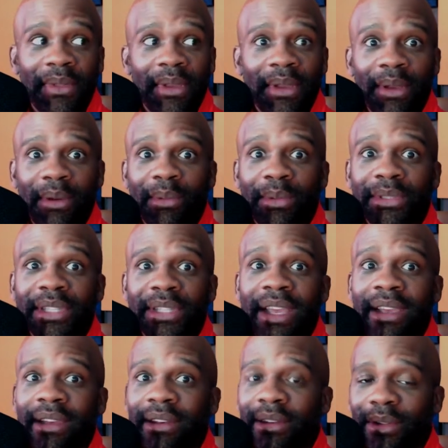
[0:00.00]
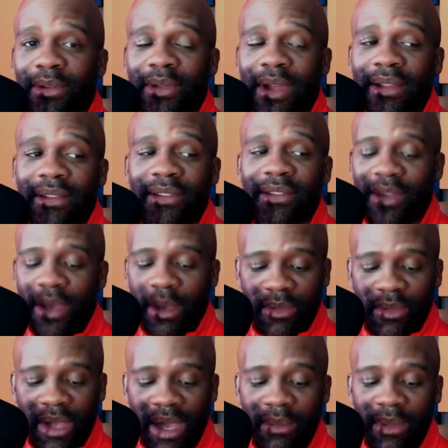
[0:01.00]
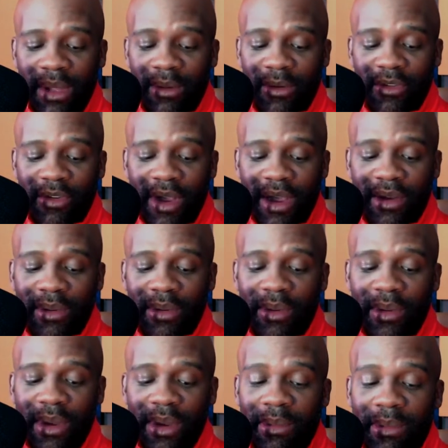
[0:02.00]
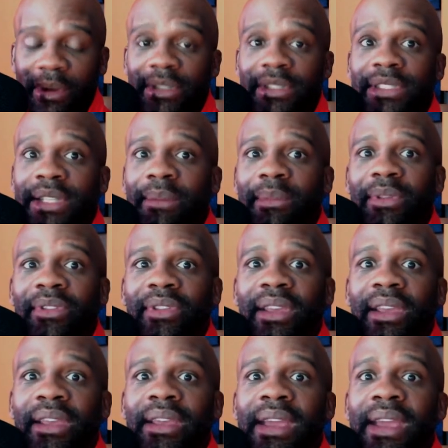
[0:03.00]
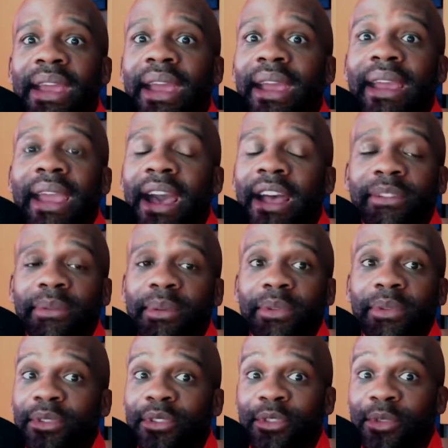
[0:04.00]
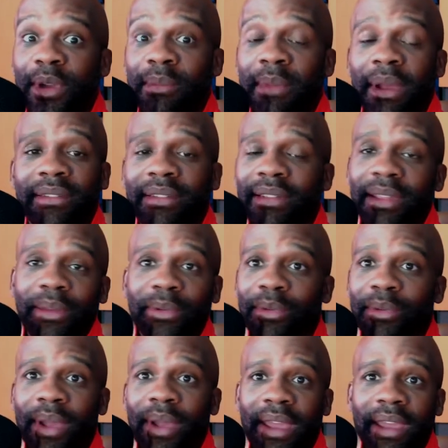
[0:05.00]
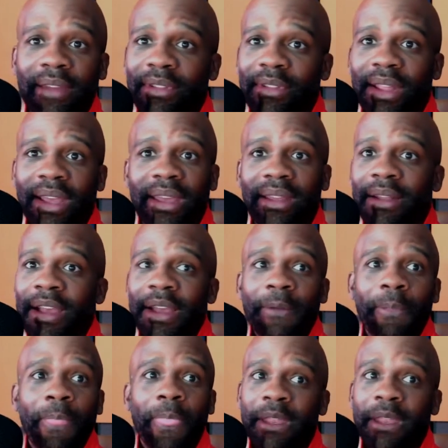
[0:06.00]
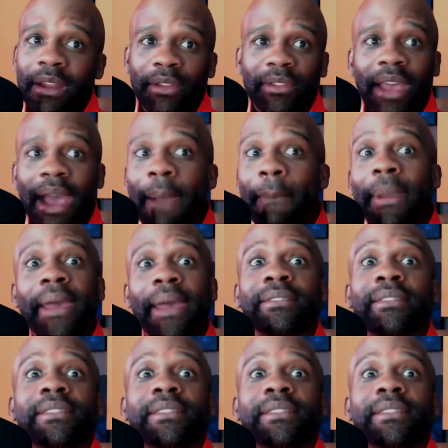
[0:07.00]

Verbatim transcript: was killed at the same time they were trying to uh, purchase NBC. And Cosby was destroyed mentally. He was a wreck after that. You know, time passes. He